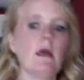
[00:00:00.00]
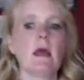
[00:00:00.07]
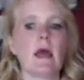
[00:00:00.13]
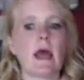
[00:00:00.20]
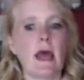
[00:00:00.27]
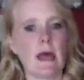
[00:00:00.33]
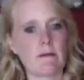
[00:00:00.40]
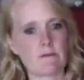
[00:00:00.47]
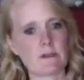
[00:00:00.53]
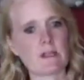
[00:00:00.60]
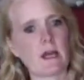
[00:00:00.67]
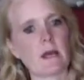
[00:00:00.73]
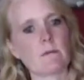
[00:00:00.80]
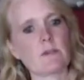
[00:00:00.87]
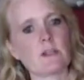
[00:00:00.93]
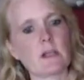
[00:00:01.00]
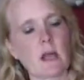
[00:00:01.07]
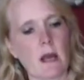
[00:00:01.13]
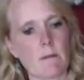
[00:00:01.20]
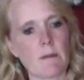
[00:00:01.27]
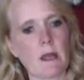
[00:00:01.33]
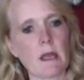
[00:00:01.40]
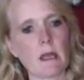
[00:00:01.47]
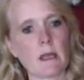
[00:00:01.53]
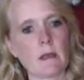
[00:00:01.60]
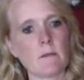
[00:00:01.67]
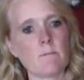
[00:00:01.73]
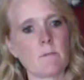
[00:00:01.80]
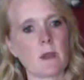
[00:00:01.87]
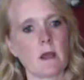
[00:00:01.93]
Every time she got
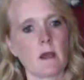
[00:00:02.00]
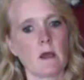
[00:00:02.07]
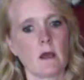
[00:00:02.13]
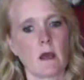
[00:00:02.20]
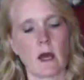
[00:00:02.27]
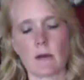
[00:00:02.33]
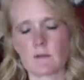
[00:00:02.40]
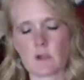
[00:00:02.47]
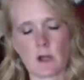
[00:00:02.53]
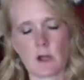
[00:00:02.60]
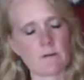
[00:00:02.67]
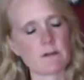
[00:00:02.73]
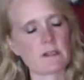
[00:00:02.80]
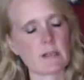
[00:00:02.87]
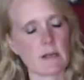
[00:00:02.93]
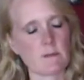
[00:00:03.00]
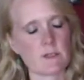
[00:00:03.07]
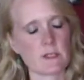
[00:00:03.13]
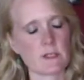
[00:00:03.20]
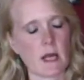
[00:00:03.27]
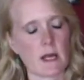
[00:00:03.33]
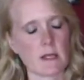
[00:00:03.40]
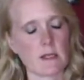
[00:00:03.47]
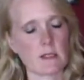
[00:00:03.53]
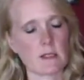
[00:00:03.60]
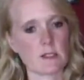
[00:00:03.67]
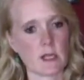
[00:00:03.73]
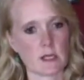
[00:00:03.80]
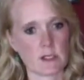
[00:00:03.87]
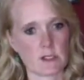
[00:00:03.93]
every time she got an
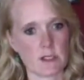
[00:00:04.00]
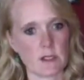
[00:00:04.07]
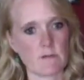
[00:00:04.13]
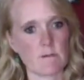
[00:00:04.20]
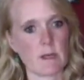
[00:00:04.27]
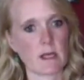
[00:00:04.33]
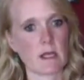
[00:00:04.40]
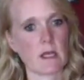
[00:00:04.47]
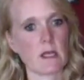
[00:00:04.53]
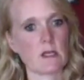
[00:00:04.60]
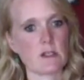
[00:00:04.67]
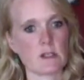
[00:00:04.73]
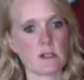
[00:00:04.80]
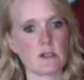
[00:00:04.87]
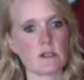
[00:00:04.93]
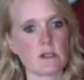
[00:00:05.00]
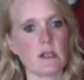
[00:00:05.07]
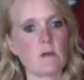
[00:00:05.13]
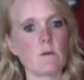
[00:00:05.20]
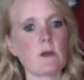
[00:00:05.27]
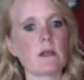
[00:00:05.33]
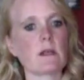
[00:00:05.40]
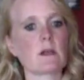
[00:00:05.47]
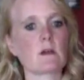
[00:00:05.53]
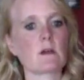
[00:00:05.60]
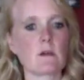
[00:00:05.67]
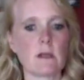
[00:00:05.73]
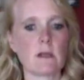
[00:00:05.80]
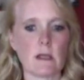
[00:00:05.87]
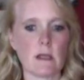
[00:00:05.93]
injection of medication, it would
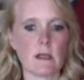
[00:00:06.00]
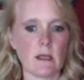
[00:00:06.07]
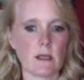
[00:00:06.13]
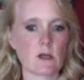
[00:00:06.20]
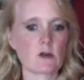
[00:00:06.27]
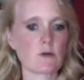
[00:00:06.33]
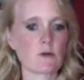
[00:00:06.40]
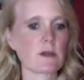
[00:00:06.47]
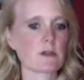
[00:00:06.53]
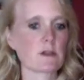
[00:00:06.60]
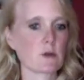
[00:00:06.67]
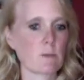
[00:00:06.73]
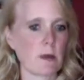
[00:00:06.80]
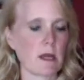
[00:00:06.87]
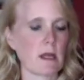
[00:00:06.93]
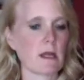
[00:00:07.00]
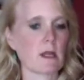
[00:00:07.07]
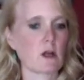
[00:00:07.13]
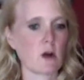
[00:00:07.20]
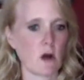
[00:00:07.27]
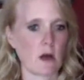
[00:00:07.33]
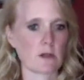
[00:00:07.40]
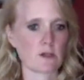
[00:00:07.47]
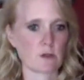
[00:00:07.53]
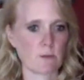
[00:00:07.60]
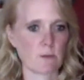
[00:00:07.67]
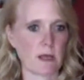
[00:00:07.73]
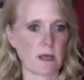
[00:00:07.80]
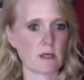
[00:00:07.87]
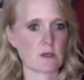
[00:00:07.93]
increase her pain and cause her
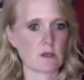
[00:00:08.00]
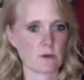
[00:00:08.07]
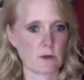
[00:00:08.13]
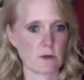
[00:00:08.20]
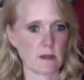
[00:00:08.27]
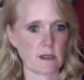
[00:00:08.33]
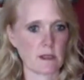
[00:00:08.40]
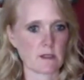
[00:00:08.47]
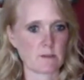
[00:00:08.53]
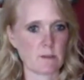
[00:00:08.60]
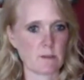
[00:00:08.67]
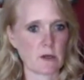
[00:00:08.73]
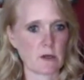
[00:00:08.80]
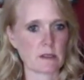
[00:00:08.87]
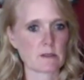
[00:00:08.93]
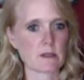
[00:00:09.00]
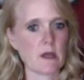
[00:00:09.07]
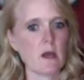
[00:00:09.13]
pain during the experience.